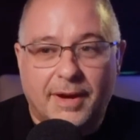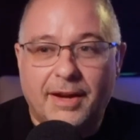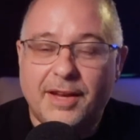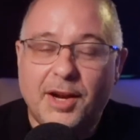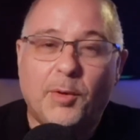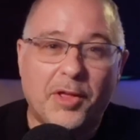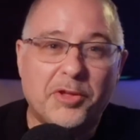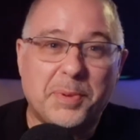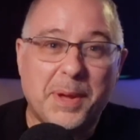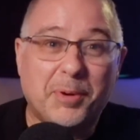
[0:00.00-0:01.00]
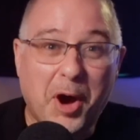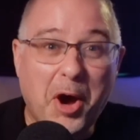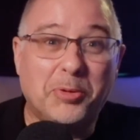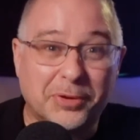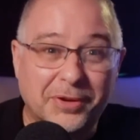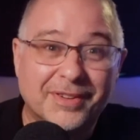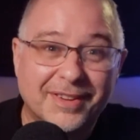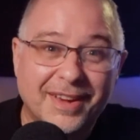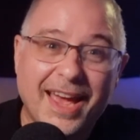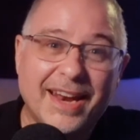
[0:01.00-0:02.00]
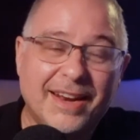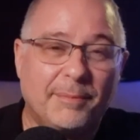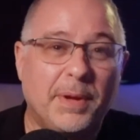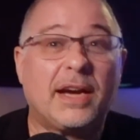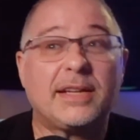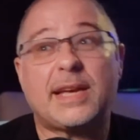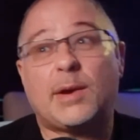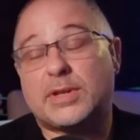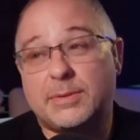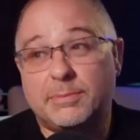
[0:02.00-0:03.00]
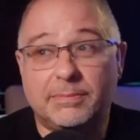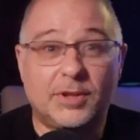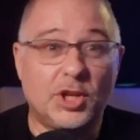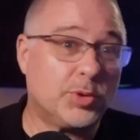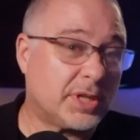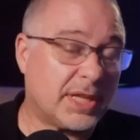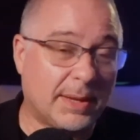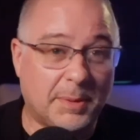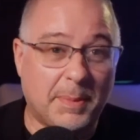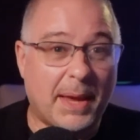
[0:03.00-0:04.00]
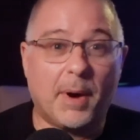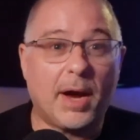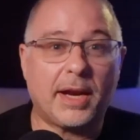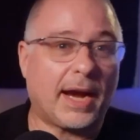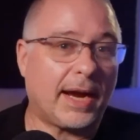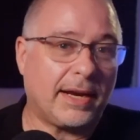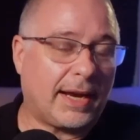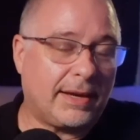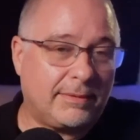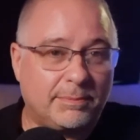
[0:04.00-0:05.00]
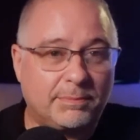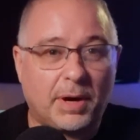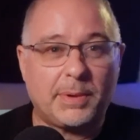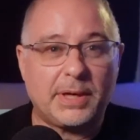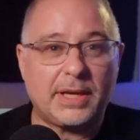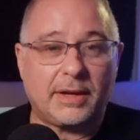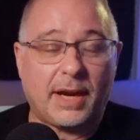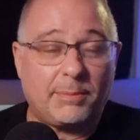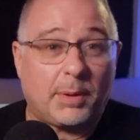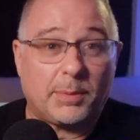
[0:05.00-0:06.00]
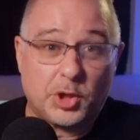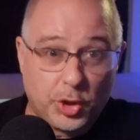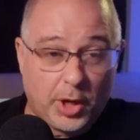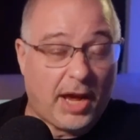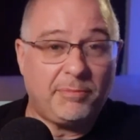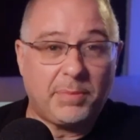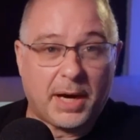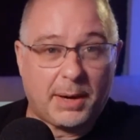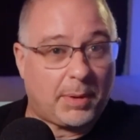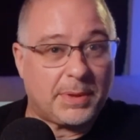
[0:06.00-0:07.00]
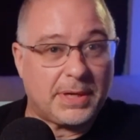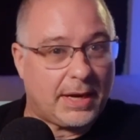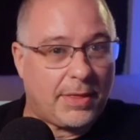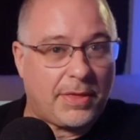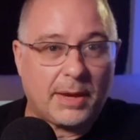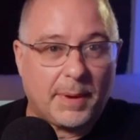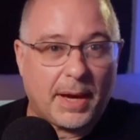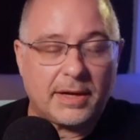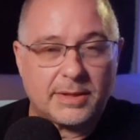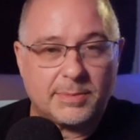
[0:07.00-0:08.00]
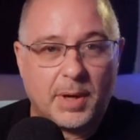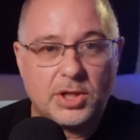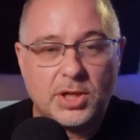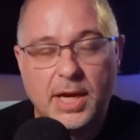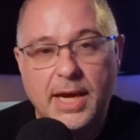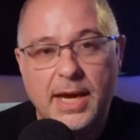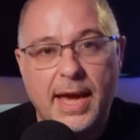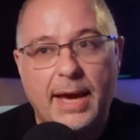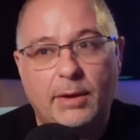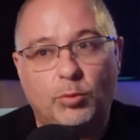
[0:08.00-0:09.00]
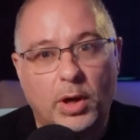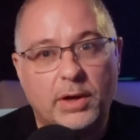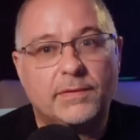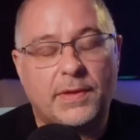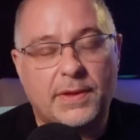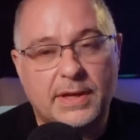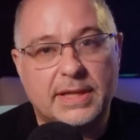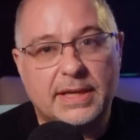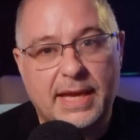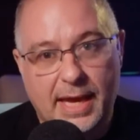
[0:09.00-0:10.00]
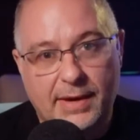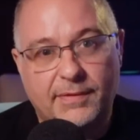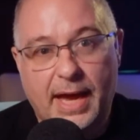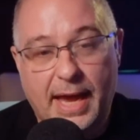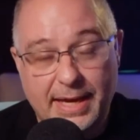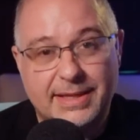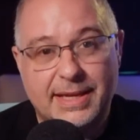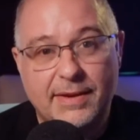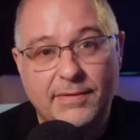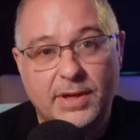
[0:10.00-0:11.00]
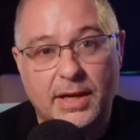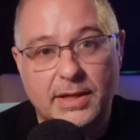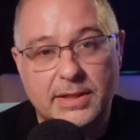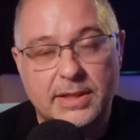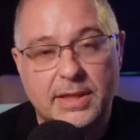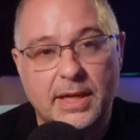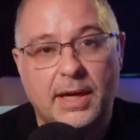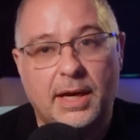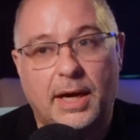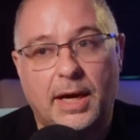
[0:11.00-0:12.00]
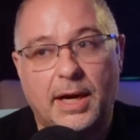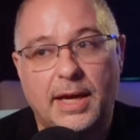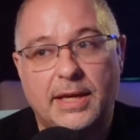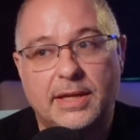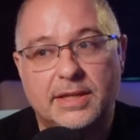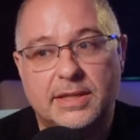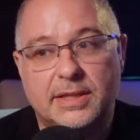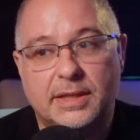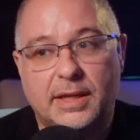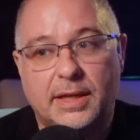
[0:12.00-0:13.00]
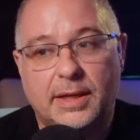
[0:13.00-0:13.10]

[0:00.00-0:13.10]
other people owned. And because I wasn't using them to make money, I probably didn't. I probably should have, but I probably didn't think about it as much. And one of the things that Canva has given us is, I